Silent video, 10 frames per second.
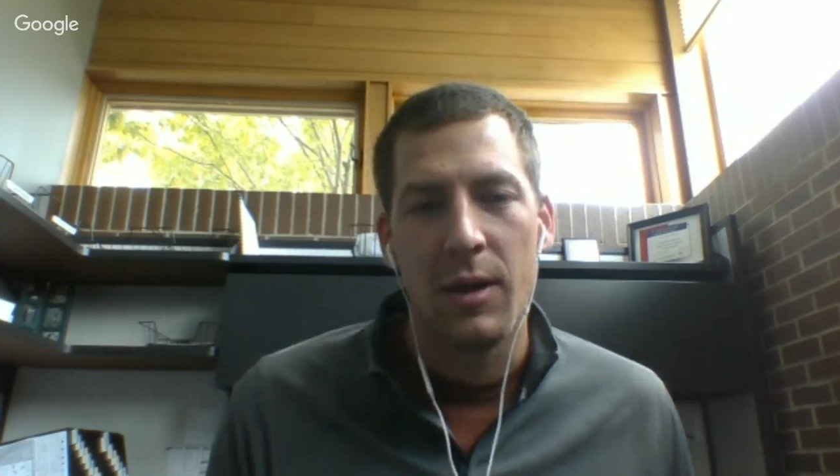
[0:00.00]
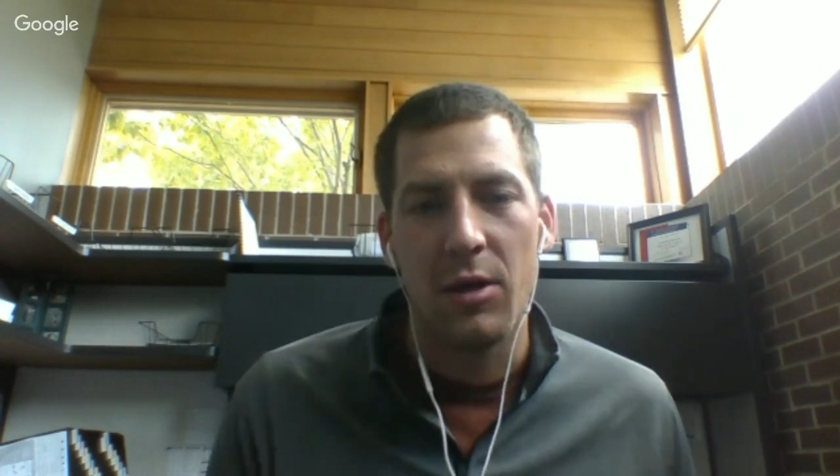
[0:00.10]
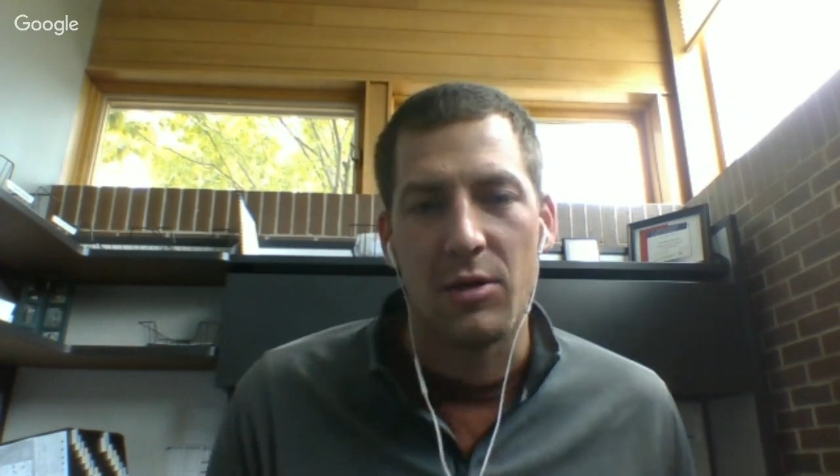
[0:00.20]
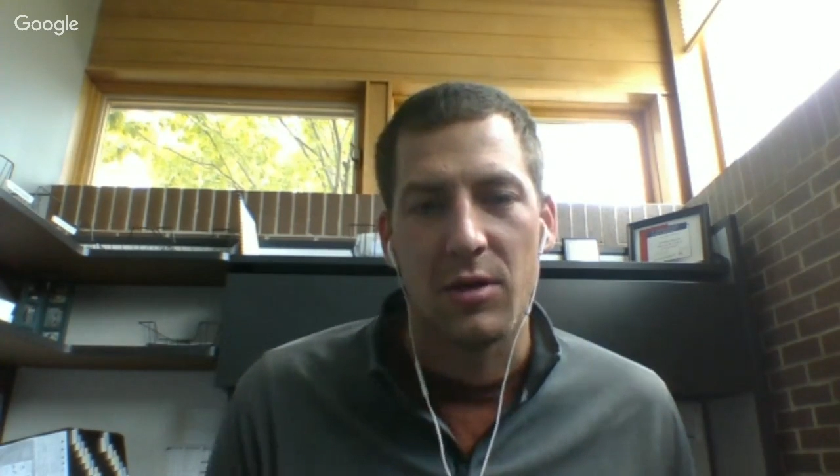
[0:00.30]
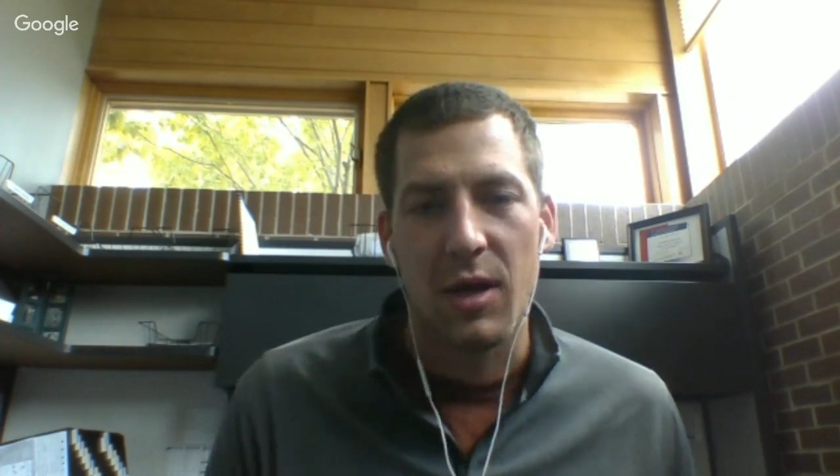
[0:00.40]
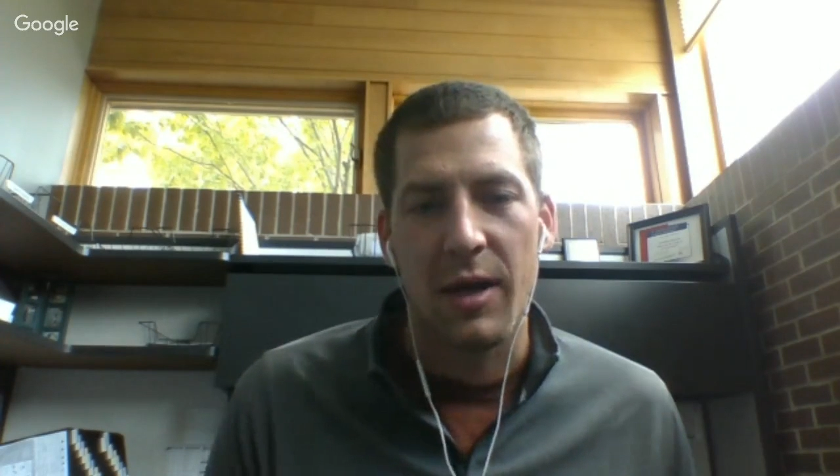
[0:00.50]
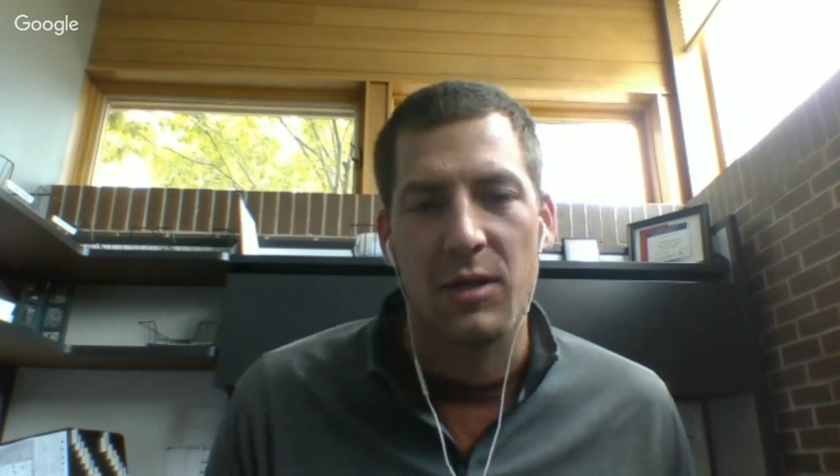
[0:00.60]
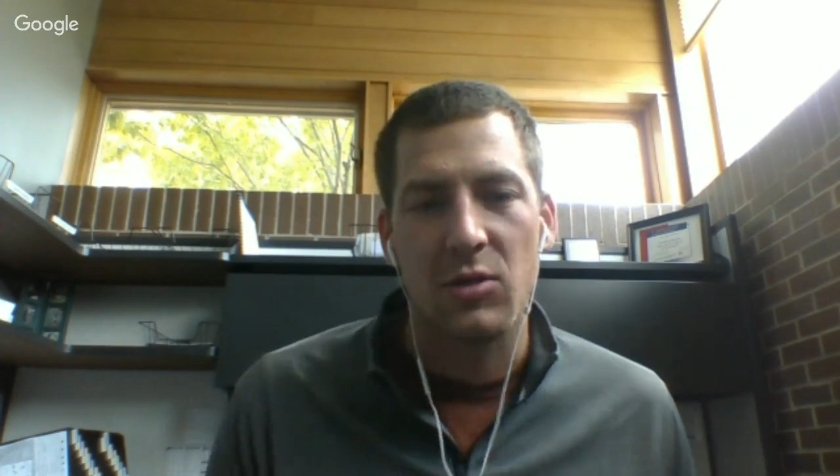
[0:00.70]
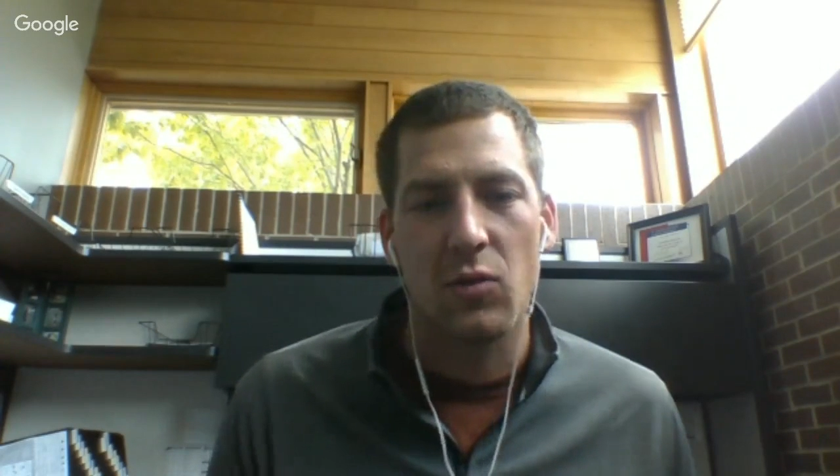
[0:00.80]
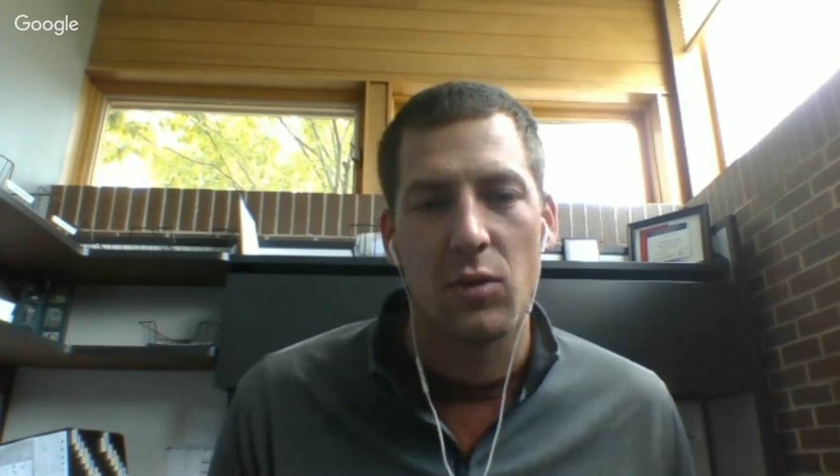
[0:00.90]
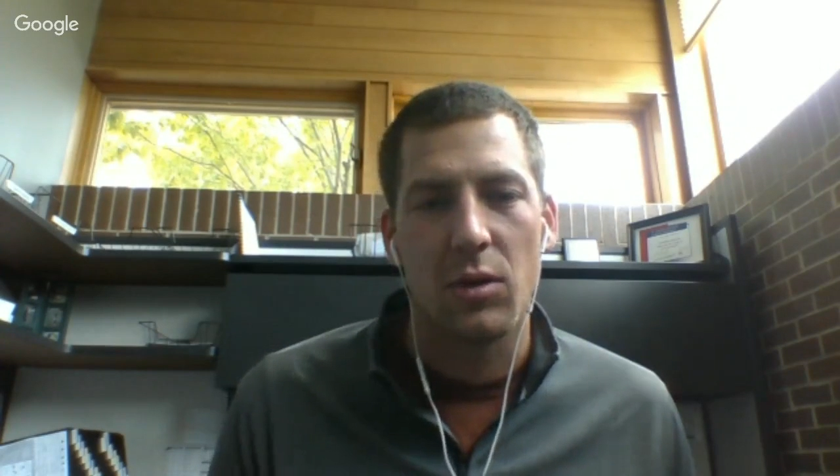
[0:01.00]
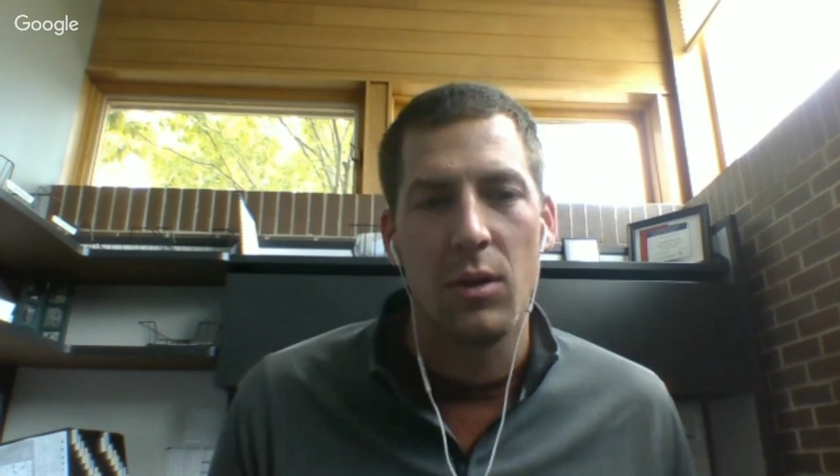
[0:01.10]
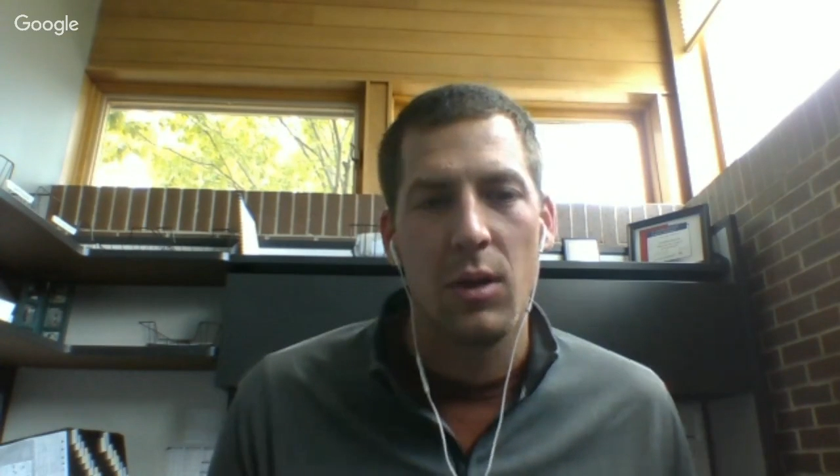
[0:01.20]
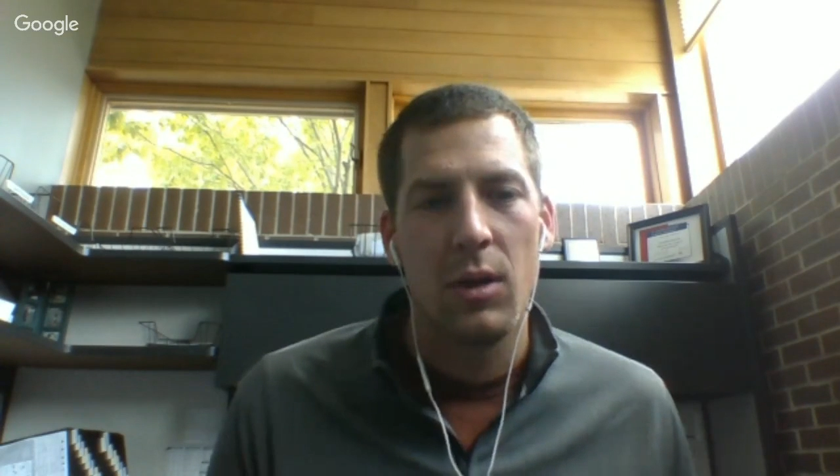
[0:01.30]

here to the high school